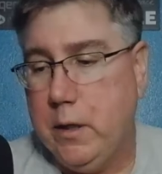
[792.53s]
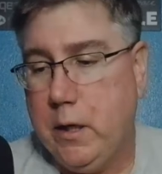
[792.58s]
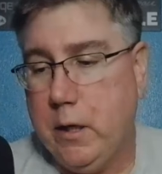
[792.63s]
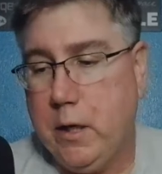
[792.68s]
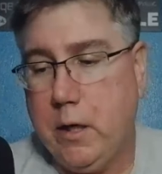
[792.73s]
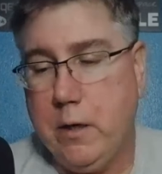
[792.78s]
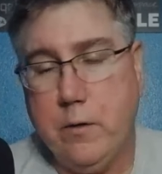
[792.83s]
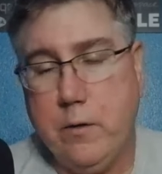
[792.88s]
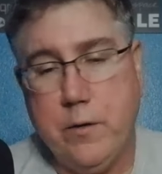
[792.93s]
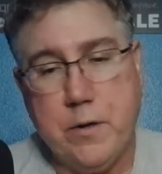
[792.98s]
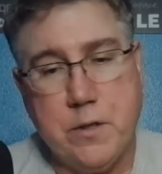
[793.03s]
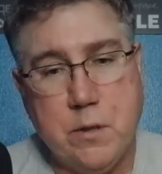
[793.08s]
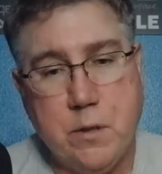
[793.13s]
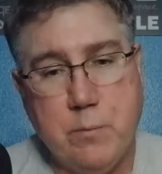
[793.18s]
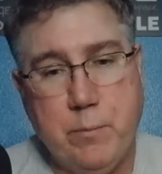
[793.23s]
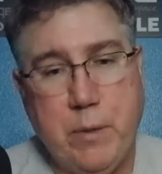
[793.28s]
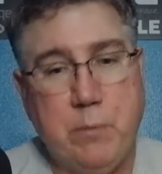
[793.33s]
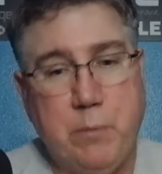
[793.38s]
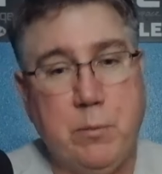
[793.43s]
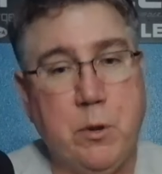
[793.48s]
And I know there's a
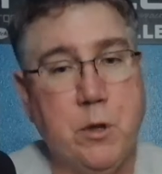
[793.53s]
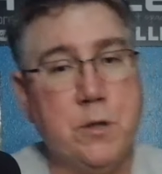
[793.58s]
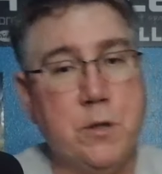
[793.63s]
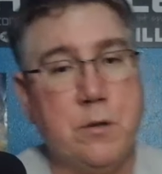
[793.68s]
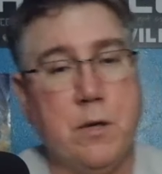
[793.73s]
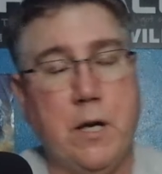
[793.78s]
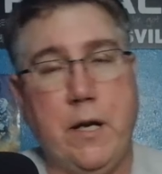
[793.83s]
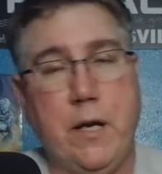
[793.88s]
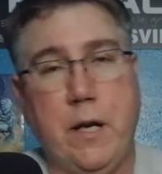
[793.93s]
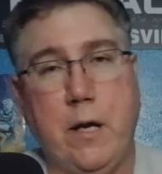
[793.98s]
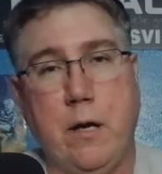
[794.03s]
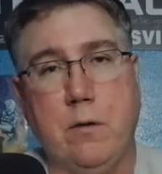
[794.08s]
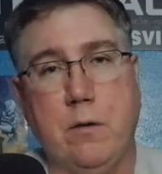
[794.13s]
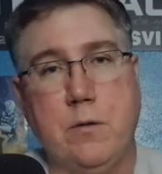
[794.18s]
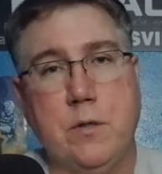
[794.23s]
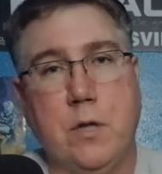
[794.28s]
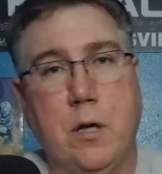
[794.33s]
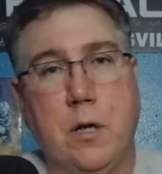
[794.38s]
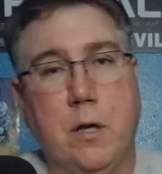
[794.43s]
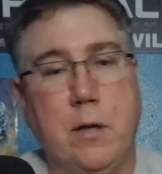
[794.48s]
big push right now
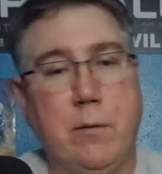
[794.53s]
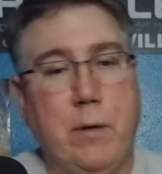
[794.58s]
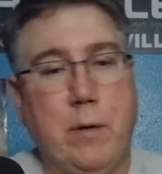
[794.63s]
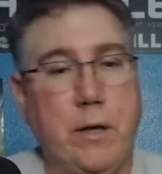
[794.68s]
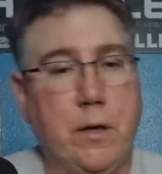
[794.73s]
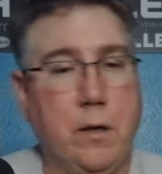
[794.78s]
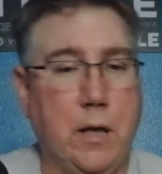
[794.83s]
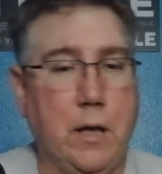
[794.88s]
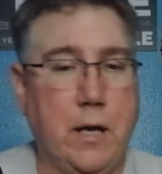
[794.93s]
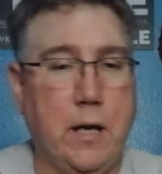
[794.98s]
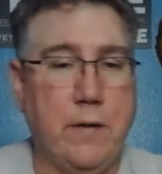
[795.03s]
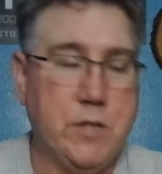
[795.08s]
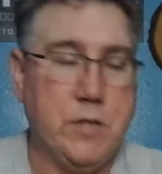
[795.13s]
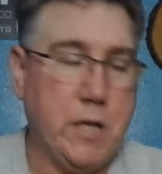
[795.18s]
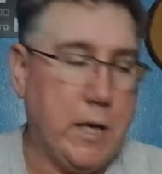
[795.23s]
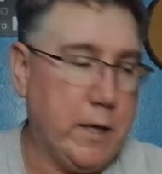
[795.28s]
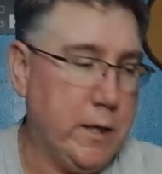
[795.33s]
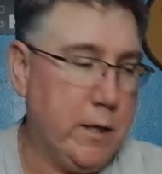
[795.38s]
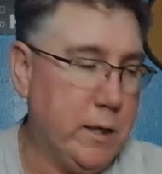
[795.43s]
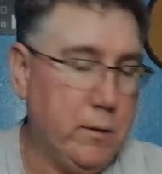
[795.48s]
talking about your life
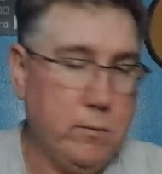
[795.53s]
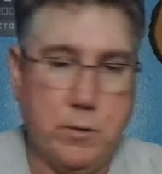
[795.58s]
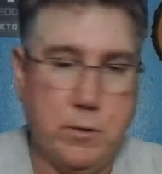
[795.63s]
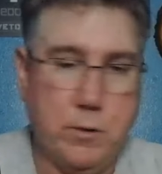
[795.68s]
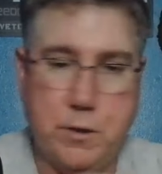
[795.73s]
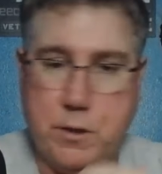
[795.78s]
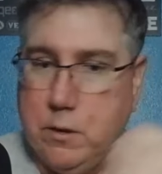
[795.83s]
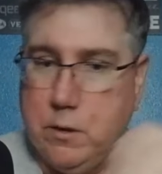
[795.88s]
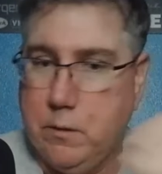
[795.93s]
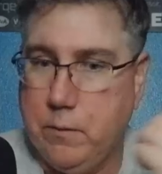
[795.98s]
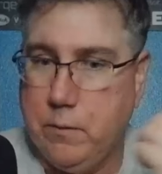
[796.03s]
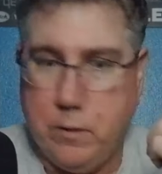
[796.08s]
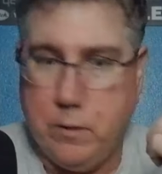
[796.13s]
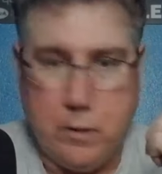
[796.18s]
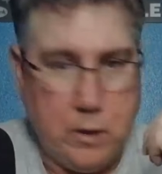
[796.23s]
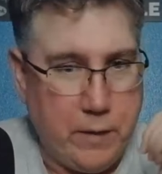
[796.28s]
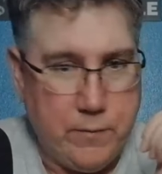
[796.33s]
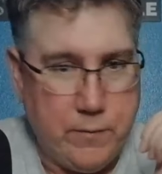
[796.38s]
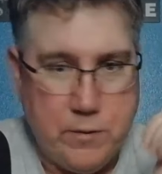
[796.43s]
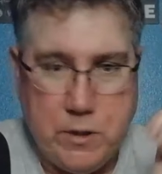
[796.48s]
jacket, which
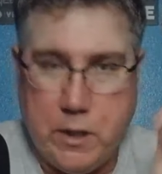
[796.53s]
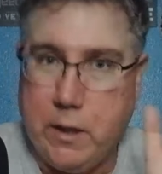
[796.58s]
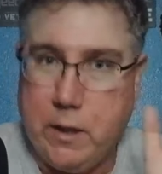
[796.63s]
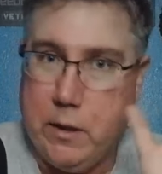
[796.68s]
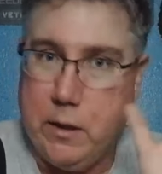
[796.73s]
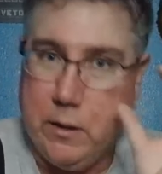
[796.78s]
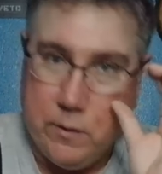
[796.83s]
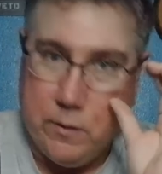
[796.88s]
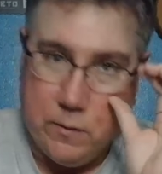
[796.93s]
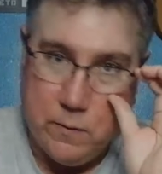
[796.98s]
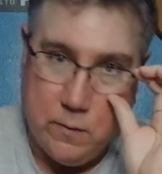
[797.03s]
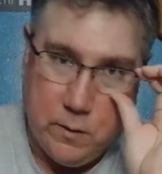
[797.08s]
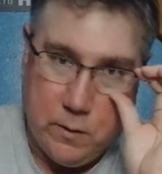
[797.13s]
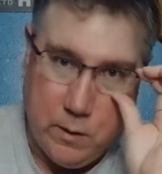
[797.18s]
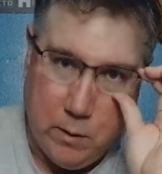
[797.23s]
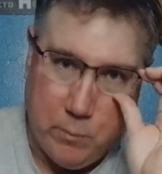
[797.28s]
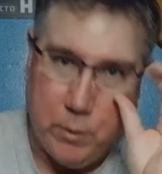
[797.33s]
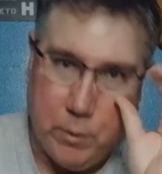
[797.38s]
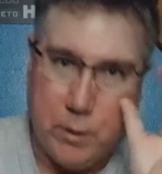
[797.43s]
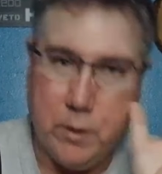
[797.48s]
life jacket is
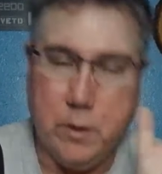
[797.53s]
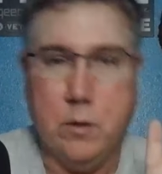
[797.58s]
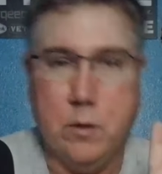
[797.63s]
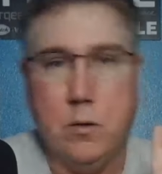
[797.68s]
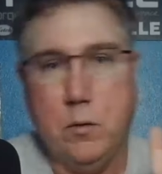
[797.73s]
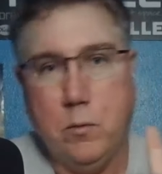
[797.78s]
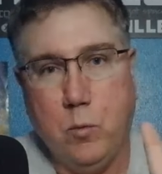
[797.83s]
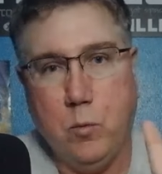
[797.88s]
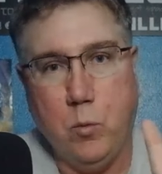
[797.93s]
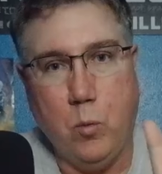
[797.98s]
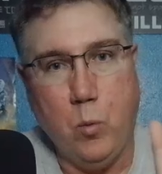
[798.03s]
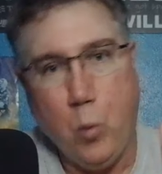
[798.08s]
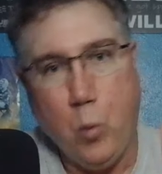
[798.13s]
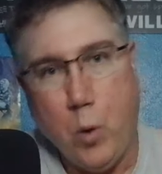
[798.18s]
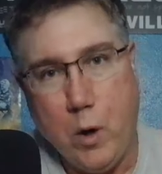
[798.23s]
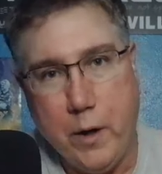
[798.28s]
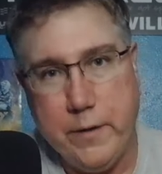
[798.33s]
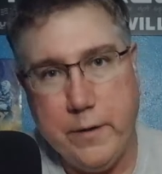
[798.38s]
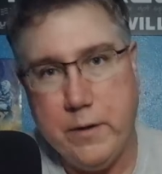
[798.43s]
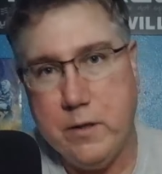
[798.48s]
number
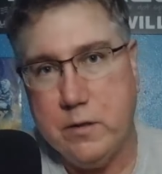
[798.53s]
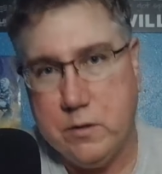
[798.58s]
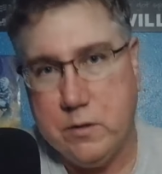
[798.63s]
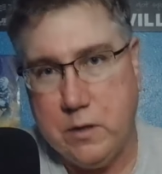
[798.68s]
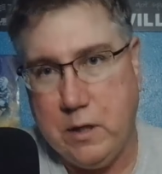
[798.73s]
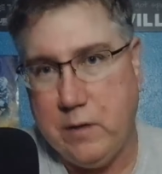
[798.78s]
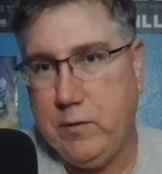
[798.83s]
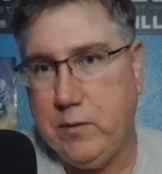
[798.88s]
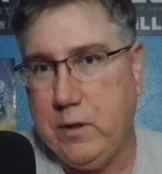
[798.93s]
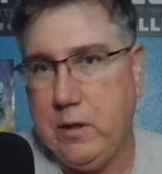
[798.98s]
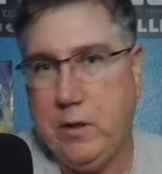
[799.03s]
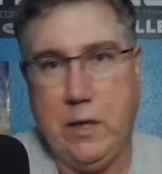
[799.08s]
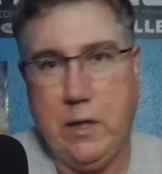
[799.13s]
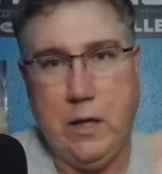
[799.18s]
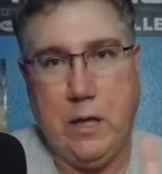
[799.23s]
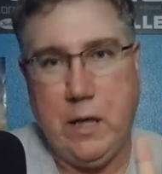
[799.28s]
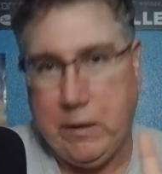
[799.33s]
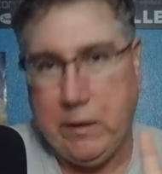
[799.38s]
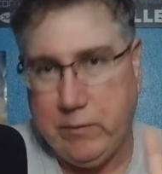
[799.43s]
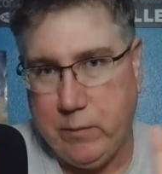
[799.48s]
one safety
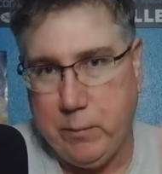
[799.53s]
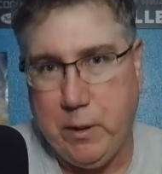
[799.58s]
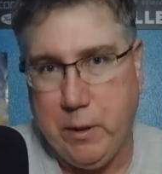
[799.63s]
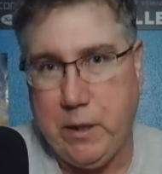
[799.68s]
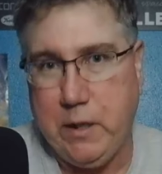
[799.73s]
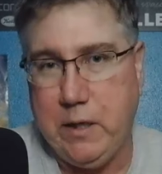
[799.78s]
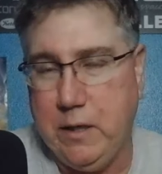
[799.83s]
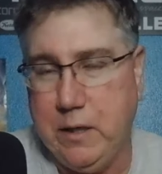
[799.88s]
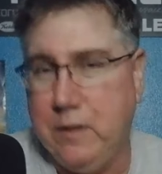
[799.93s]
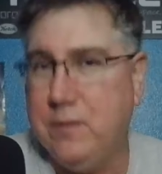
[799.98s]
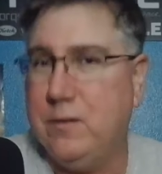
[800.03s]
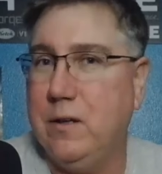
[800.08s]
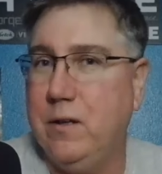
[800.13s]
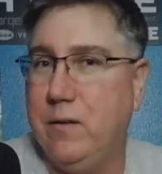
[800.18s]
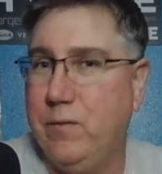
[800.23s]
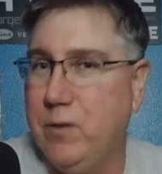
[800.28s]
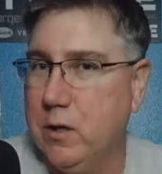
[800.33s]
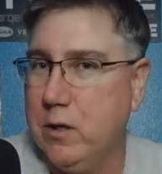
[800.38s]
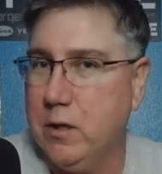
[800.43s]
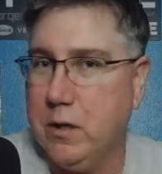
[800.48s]
thing everybody needs to.
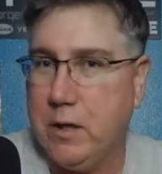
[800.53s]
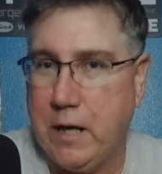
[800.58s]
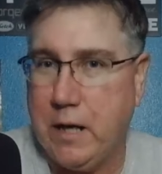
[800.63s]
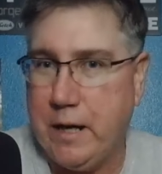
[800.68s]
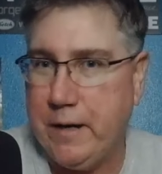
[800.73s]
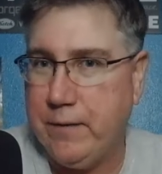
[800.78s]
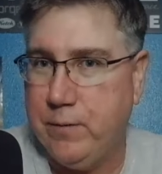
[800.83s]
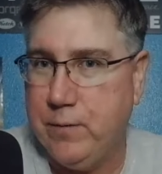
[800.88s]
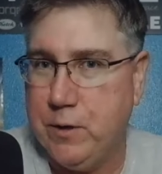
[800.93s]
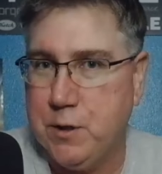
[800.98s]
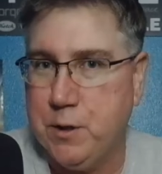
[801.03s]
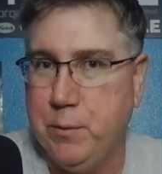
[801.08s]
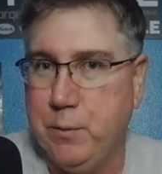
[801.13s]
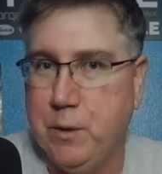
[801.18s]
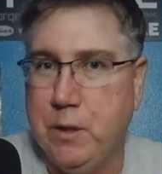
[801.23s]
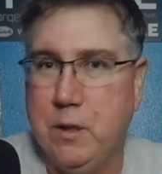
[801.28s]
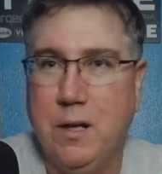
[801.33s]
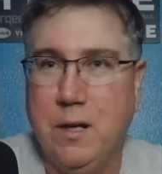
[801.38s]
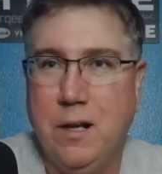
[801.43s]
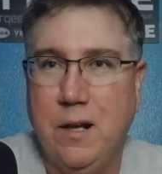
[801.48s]
If you're a kayak
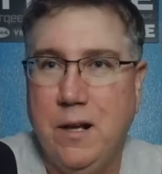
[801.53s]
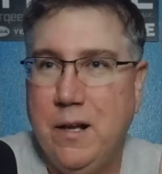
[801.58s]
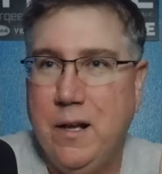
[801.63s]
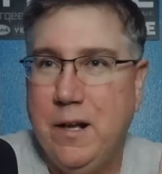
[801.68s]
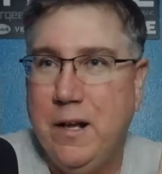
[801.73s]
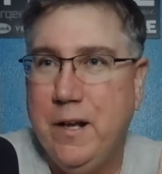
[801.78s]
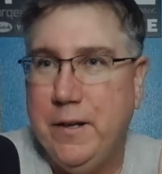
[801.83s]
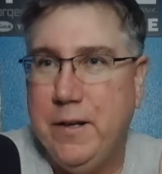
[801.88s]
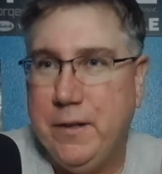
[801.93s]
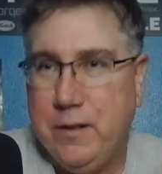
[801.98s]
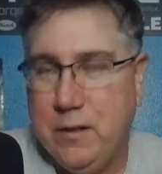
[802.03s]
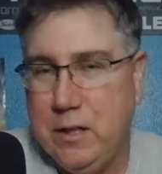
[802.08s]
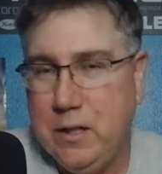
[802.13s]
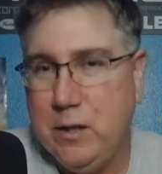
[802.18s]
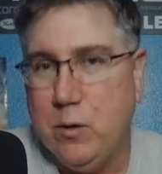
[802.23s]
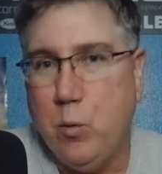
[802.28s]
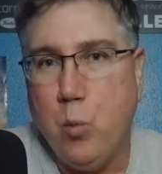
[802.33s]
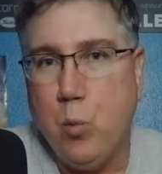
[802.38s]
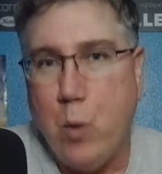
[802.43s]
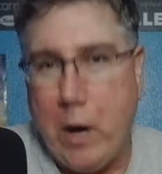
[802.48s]
fisherman, you
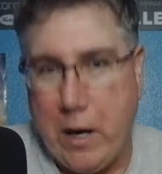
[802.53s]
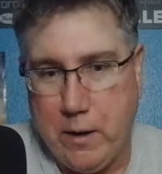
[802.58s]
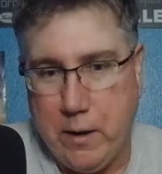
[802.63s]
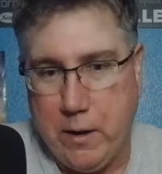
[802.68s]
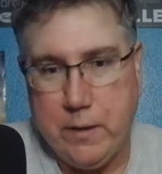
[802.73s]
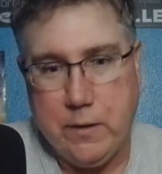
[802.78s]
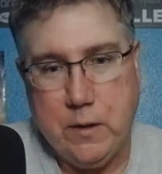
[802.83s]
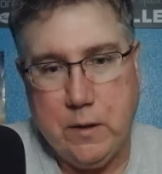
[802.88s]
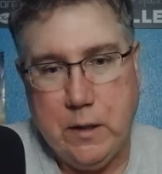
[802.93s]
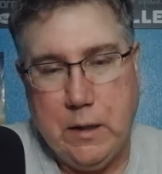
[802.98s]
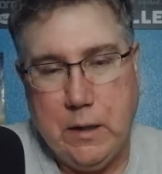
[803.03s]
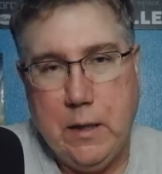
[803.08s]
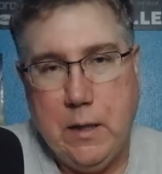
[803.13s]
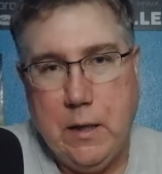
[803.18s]
need to wear it.